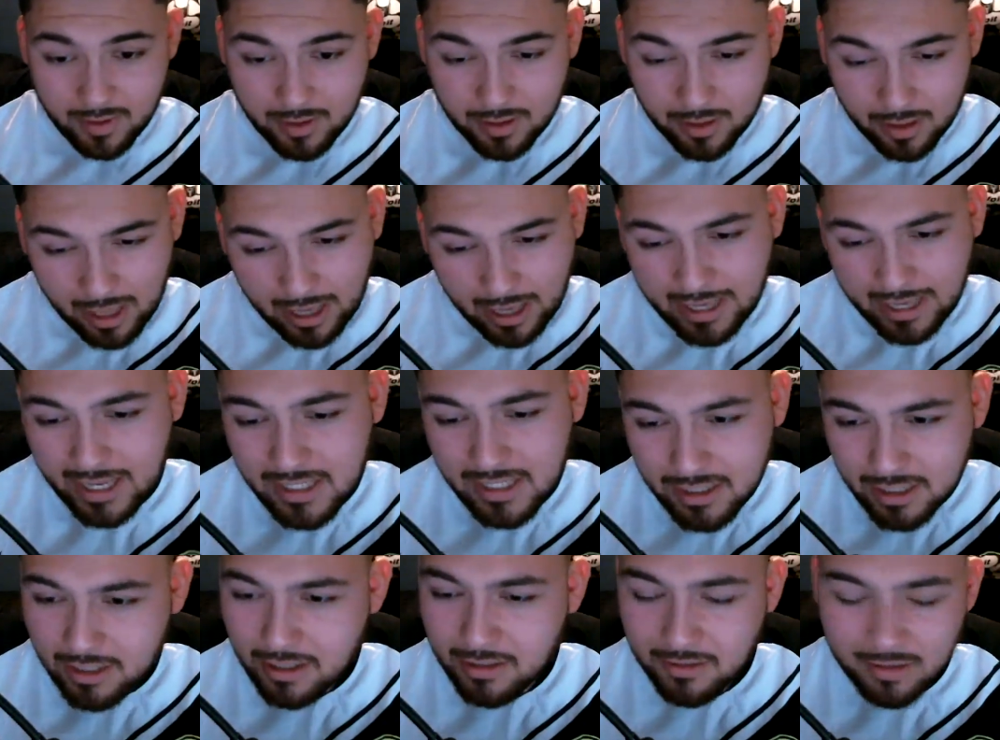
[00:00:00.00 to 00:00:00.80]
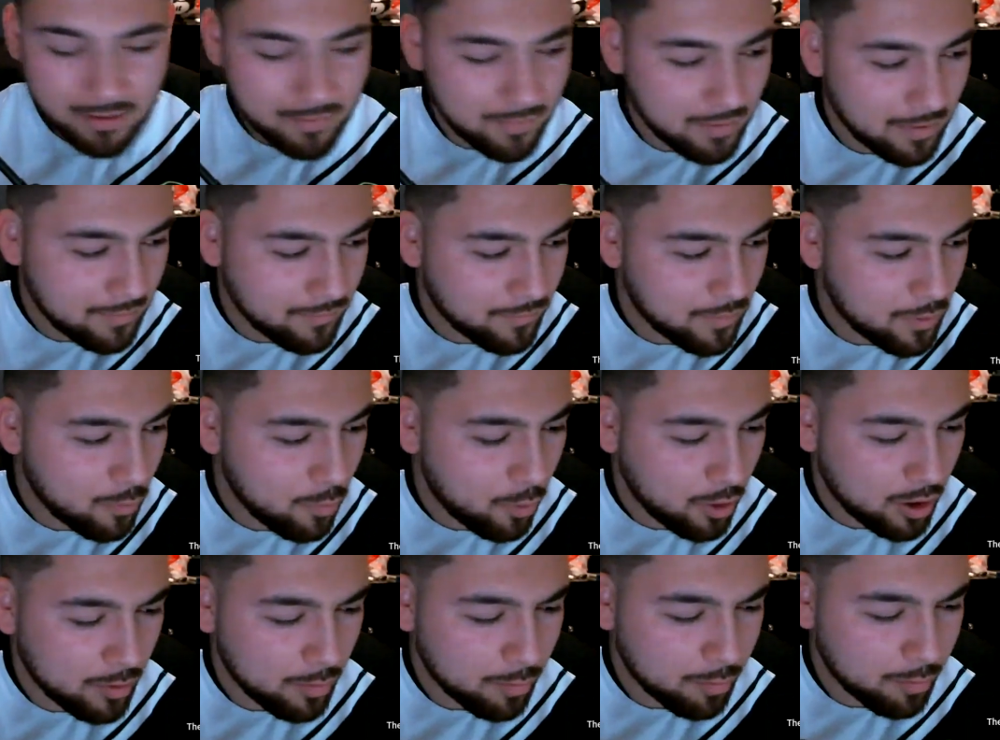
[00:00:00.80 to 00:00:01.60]
I guess if you
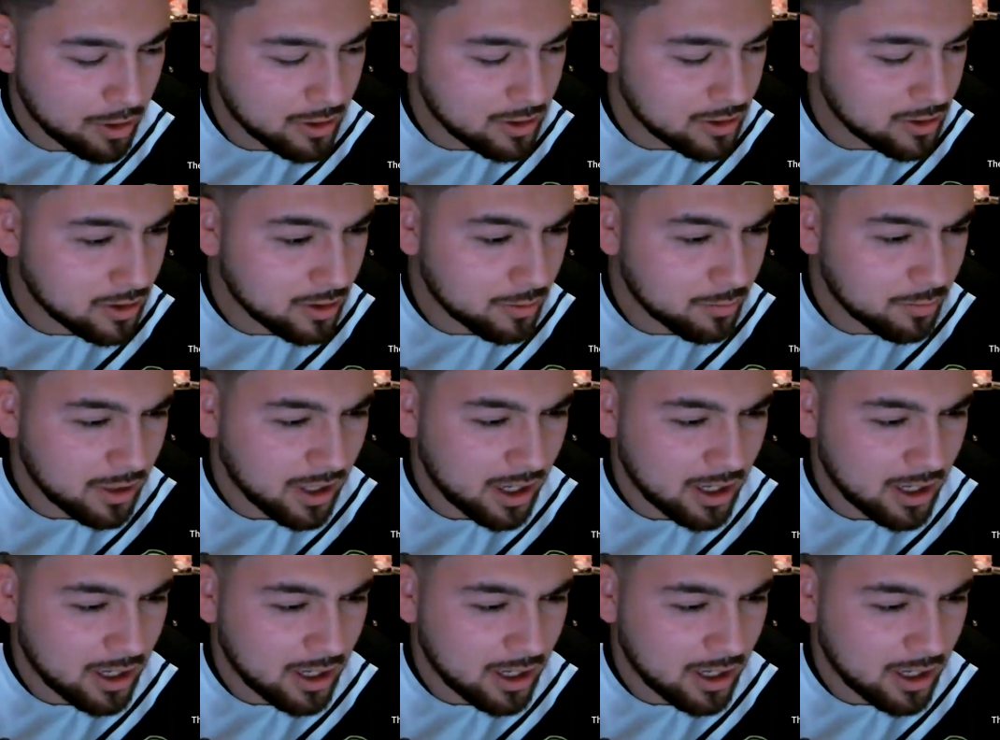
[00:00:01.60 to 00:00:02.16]
want to put some